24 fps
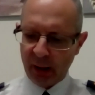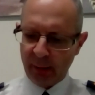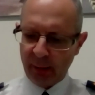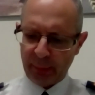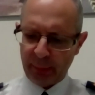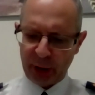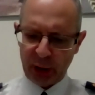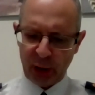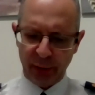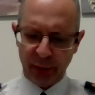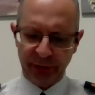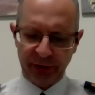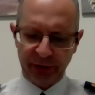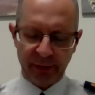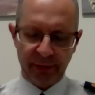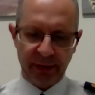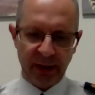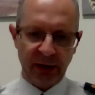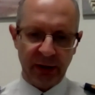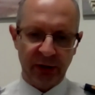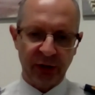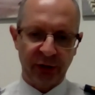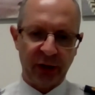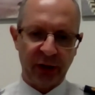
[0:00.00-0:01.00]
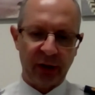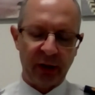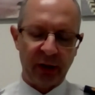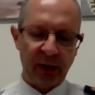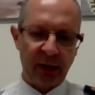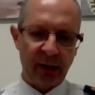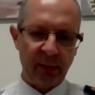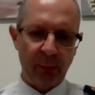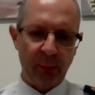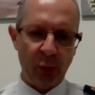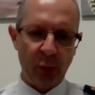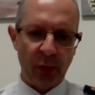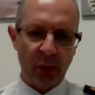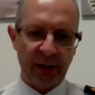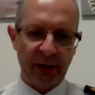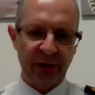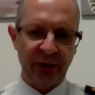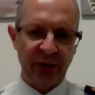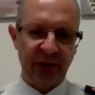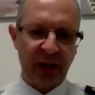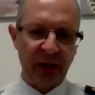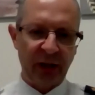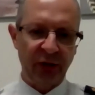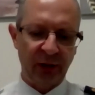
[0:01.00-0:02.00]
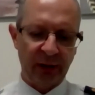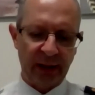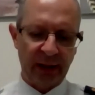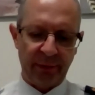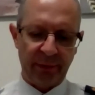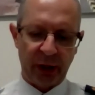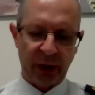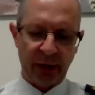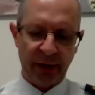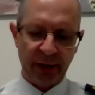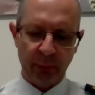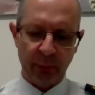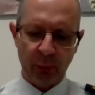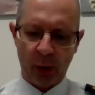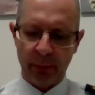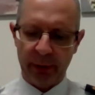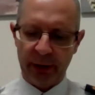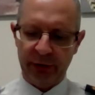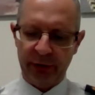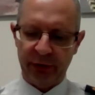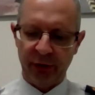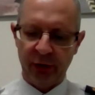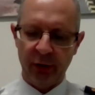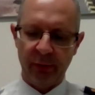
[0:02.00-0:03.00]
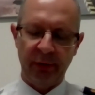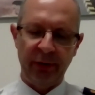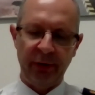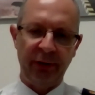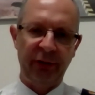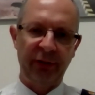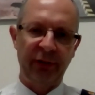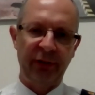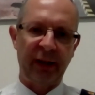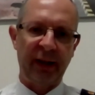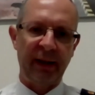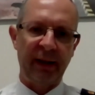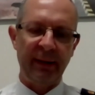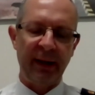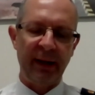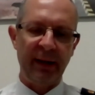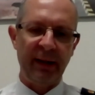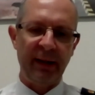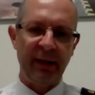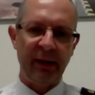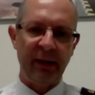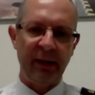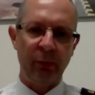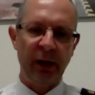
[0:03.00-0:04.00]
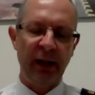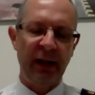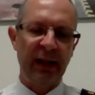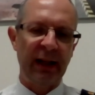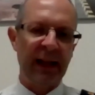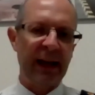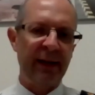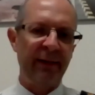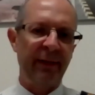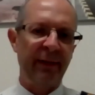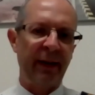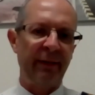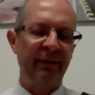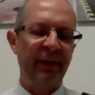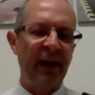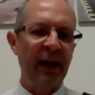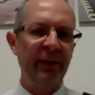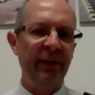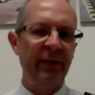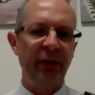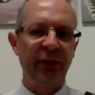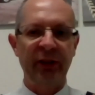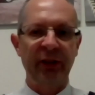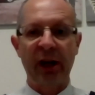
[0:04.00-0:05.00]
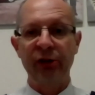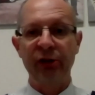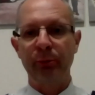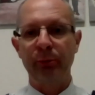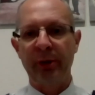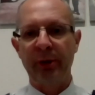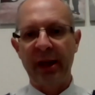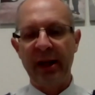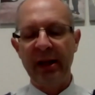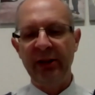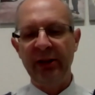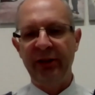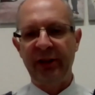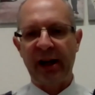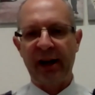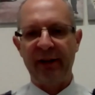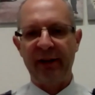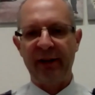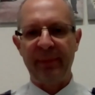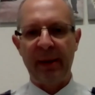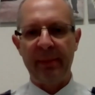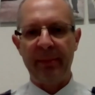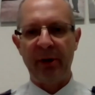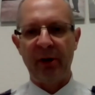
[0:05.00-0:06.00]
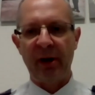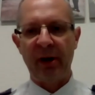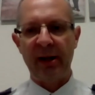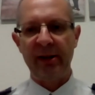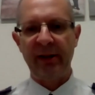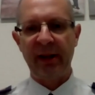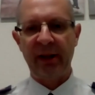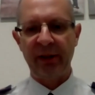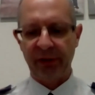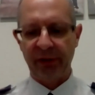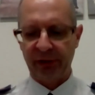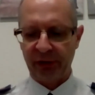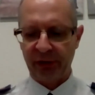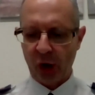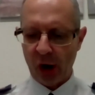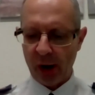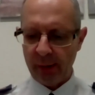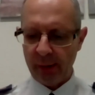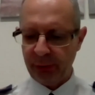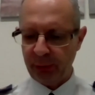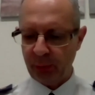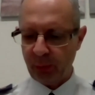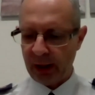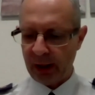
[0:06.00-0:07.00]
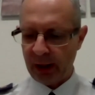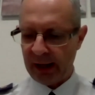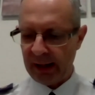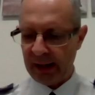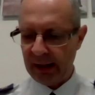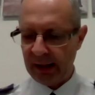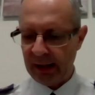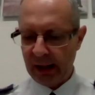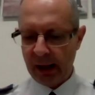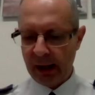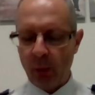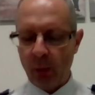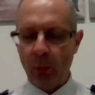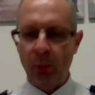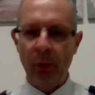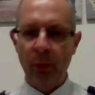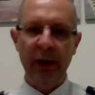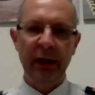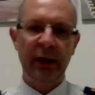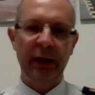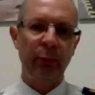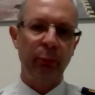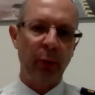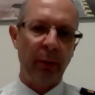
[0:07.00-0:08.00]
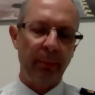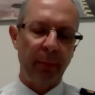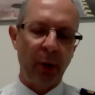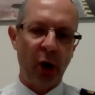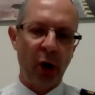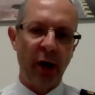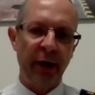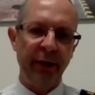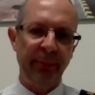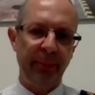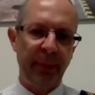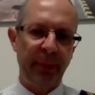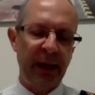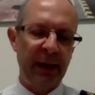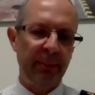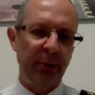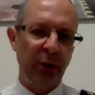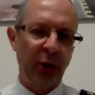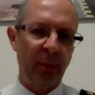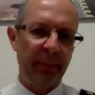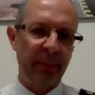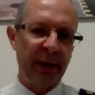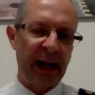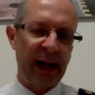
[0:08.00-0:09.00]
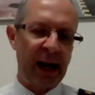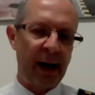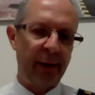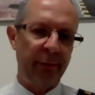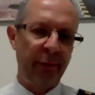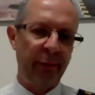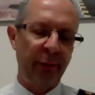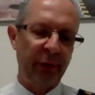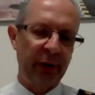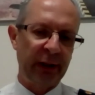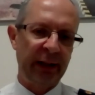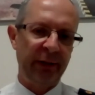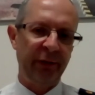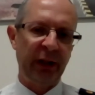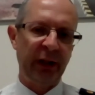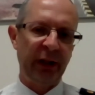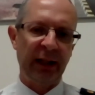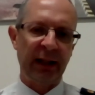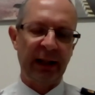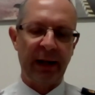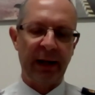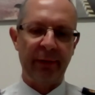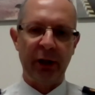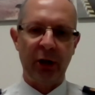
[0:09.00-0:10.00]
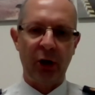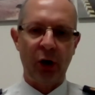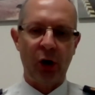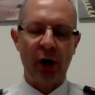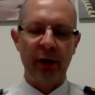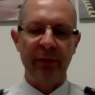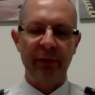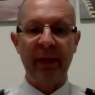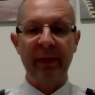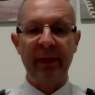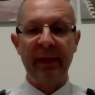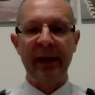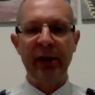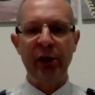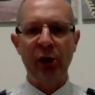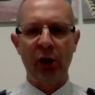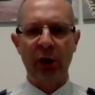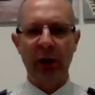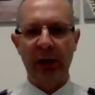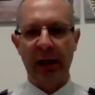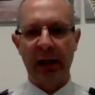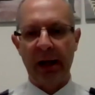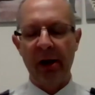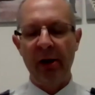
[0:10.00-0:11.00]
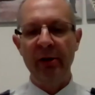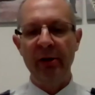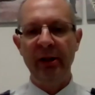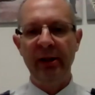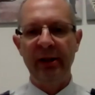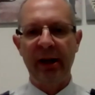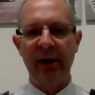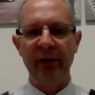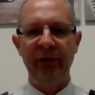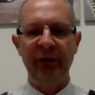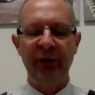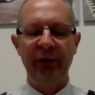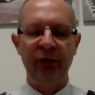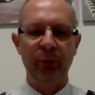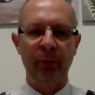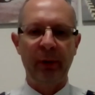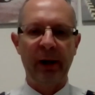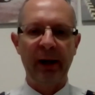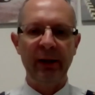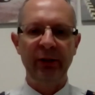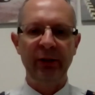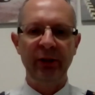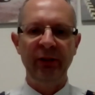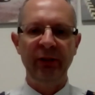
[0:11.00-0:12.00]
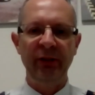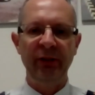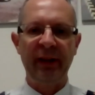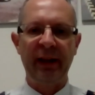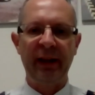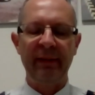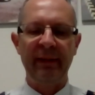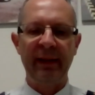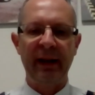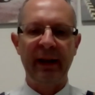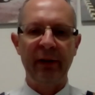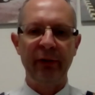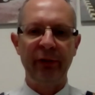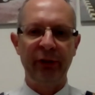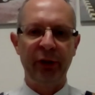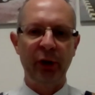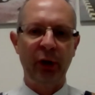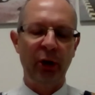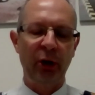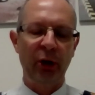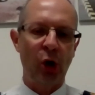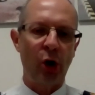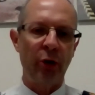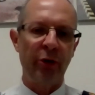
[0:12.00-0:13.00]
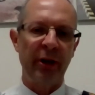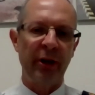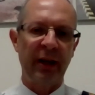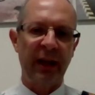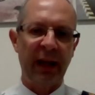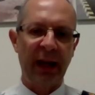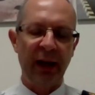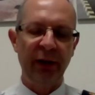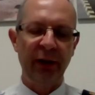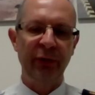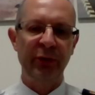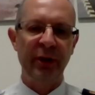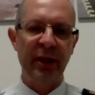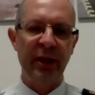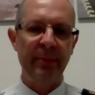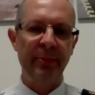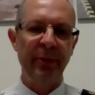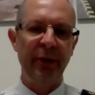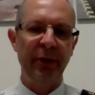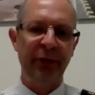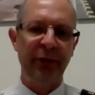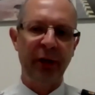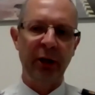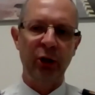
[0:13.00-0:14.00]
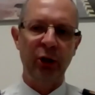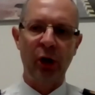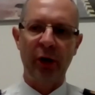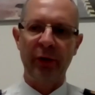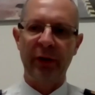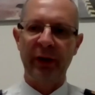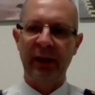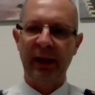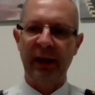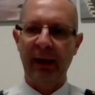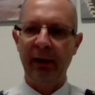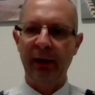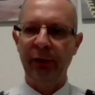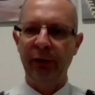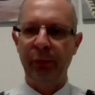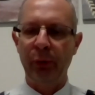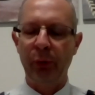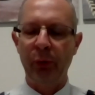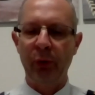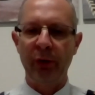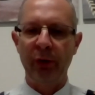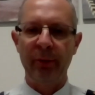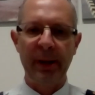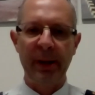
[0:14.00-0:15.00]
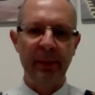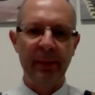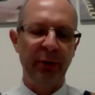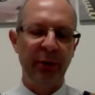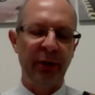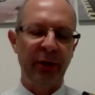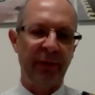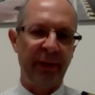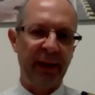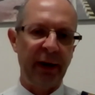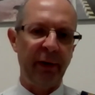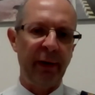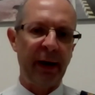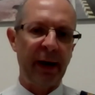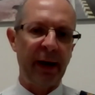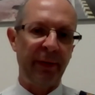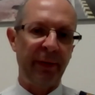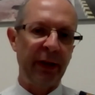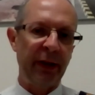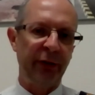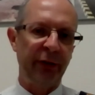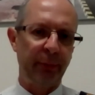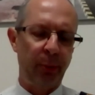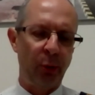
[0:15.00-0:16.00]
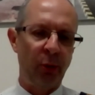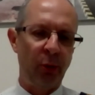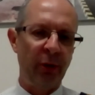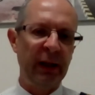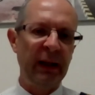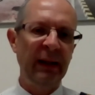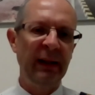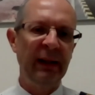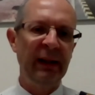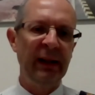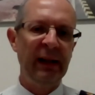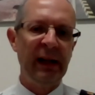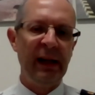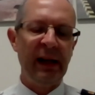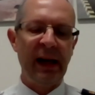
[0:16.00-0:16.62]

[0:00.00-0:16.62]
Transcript: But I also think just at a more existential level, I think what we do is we can have that faith discussion with any staff member, and there's times where we can remind people on behalf of a living and loving God that they're not alone in those situations, that there is still a God that cares for them, there's still a God that cares for the people that they're out there supporting.